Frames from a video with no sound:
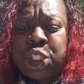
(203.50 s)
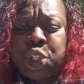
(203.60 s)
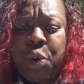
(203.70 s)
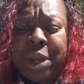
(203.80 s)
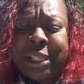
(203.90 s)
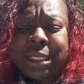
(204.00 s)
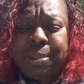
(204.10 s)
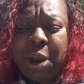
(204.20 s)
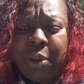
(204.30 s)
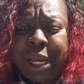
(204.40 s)
During this
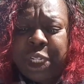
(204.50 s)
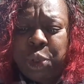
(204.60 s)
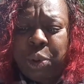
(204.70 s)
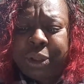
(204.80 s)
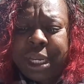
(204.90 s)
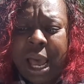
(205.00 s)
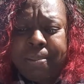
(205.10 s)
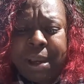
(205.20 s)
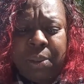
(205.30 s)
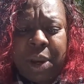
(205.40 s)
period, you will
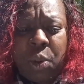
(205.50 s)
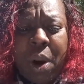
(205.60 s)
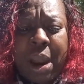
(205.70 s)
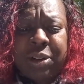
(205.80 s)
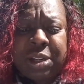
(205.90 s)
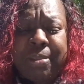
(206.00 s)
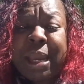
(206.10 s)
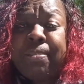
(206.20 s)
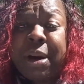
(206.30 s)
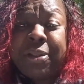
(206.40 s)
not be required to
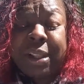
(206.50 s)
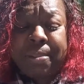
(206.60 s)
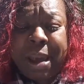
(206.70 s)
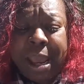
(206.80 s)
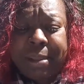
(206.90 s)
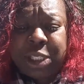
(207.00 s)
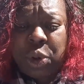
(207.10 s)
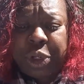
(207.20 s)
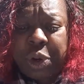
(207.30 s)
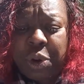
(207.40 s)
make monthly payments
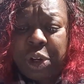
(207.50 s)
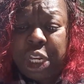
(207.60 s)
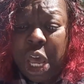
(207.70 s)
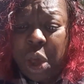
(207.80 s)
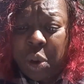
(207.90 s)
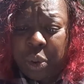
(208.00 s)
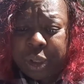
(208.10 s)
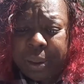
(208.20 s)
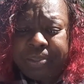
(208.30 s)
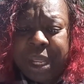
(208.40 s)
on your
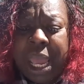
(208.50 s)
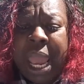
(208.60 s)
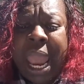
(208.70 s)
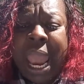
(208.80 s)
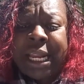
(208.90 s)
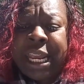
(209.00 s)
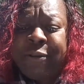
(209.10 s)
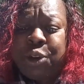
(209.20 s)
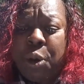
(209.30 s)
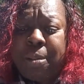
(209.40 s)
loan. And
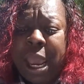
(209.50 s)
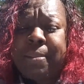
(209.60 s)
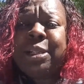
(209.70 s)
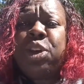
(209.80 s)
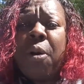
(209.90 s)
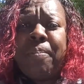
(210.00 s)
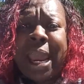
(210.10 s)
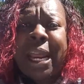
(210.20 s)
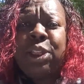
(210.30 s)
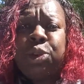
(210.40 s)
if your payments are
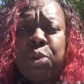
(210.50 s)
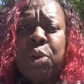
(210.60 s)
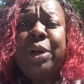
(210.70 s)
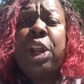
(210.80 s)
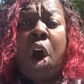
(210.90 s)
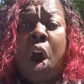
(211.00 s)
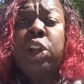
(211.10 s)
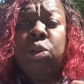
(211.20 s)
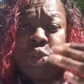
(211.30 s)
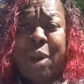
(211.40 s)
made through an
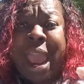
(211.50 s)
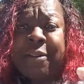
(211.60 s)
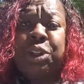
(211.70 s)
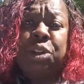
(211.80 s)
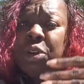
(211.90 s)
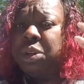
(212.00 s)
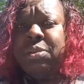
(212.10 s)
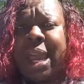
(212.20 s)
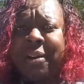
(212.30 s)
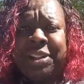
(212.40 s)
auto draft,
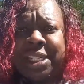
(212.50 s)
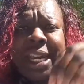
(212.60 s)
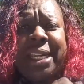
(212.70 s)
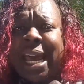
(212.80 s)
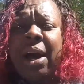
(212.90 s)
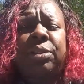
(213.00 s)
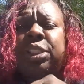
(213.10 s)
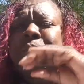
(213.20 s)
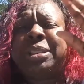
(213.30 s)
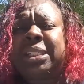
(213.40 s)
you have it taken out
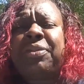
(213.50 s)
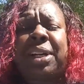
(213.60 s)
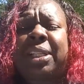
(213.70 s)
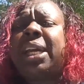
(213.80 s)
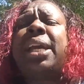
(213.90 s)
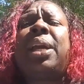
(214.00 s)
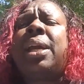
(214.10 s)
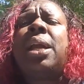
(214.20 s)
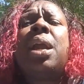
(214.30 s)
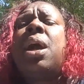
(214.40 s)

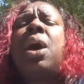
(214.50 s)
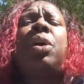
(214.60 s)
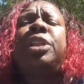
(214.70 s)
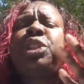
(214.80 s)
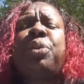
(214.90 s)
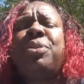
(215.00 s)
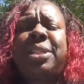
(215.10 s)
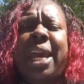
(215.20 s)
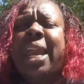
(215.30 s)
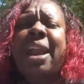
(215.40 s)
specifically on a certain
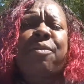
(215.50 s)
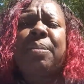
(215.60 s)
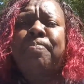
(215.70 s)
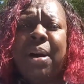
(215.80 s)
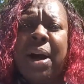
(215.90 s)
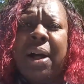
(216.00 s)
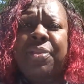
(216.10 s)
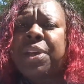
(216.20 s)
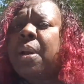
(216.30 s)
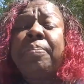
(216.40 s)
day every
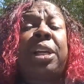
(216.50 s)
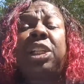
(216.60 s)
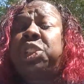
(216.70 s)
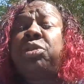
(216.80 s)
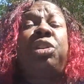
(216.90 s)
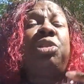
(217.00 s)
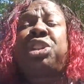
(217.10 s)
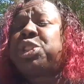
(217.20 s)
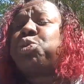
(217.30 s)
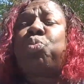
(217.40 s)
month because you
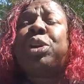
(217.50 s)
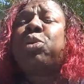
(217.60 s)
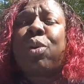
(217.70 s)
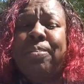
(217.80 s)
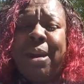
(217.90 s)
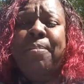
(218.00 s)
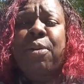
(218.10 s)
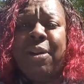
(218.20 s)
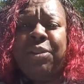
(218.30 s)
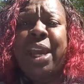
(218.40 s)
just wouldn't
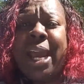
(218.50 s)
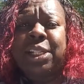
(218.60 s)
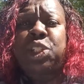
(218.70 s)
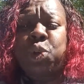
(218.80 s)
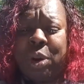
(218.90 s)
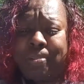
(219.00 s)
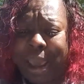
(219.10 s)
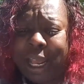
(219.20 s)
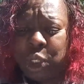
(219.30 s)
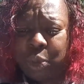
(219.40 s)
remember if you had to do it
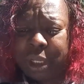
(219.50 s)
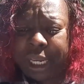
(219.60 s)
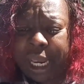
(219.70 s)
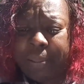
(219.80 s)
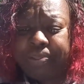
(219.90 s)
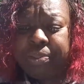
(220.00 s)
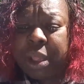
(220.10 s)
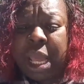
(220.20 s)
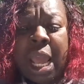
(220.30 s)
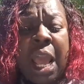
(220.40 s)
manually,
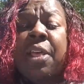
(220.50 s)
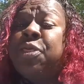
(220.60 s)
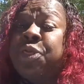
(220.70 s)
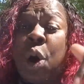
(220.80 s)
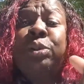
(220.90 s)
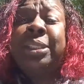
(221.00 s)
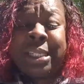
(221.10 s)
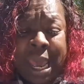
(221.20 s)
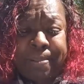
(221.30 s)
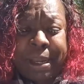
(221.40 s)
those
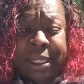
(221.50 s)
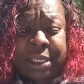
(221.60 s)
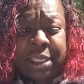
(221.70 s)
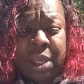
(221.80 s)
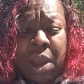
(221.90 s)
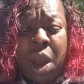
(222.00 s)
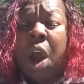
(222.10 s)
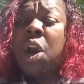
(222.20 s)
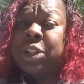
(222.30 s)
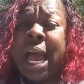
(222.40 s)
debits
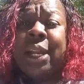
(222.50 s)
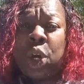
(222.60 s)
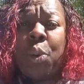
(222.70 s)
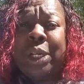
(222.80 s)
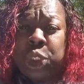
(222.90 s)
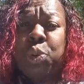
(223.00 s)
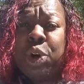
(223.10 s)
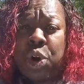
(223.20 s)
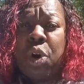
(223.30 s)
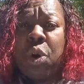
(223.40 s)
are not going to
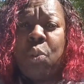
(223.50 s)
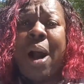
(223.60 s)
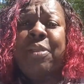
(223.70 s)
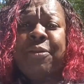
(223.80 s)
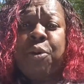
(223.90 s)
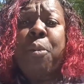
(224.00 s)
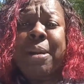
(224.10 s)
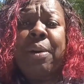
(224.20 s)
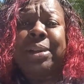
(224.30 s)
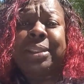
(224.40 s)
occur while the
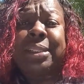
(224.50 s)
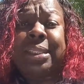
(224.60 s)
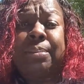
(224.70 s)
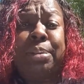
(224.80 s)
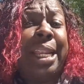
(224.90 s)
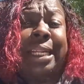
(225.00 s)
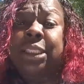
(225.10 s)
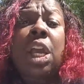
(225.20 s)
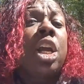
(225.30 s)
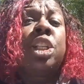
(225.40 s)
forbearance is in
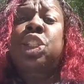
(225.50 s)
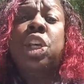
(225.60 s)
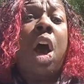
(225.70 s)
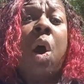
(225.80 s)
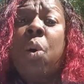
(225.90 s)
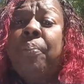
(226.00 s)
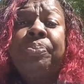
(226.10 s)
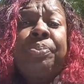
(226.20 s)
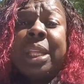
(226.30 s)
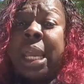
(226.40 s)
place. So
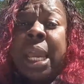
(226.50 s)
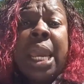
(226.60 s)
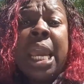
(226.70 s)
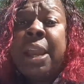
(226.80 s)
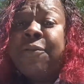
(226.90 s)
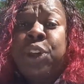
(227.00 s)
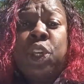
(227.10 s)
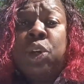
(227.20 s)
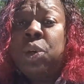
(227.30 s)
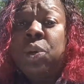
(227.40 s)
if
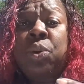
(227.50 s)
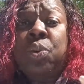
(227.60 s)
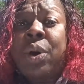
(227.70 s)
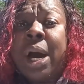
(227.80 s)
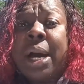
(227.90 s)
you